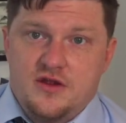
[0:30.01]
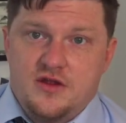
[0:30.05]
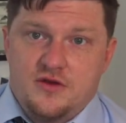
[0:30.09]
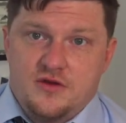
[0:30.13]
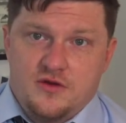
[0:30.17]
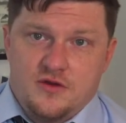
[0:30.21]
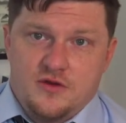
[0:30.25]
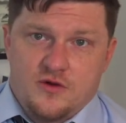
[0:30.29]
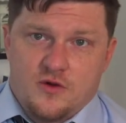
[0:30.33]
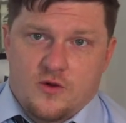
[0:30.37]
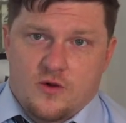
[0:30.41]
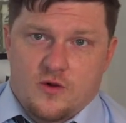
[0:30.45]

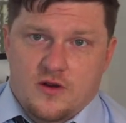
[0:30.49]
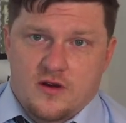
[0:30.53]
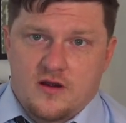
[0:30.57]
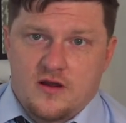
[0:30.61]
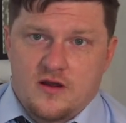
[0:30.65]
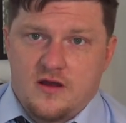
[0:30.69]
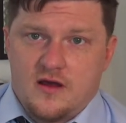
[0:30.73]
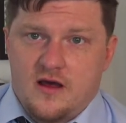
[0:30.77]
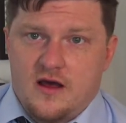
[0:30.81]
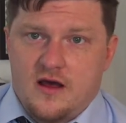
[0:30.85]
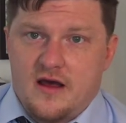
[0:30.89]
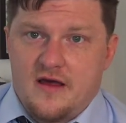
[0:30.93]
New
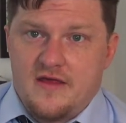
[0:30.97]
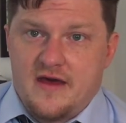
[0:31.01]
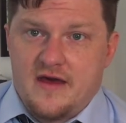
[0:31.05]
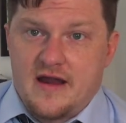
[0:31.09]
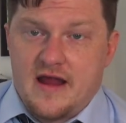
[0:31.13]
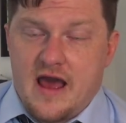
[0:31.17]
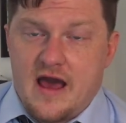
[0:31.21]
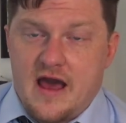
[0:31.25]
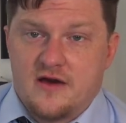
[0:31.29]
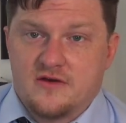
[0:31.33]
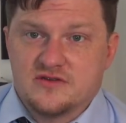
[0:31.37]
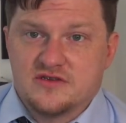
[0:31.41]
York that
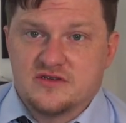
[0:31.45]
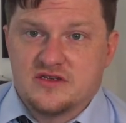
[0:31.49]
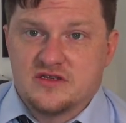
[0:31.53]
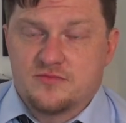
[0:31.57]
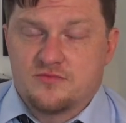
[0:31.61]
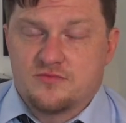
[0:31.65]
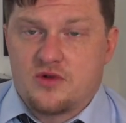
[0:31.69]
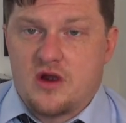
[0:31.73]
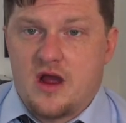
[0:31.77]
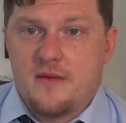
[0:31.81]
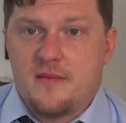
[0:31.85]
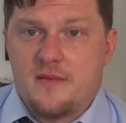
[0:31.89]
houses
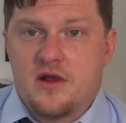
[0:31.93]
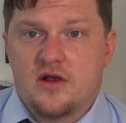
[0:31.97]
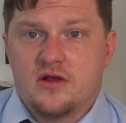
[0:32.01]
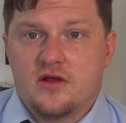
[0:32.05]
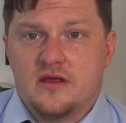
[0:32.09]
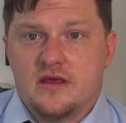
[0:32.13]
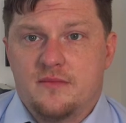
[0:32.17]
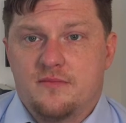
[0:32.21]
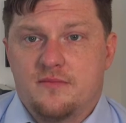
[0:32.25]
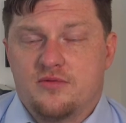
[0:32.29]
primarily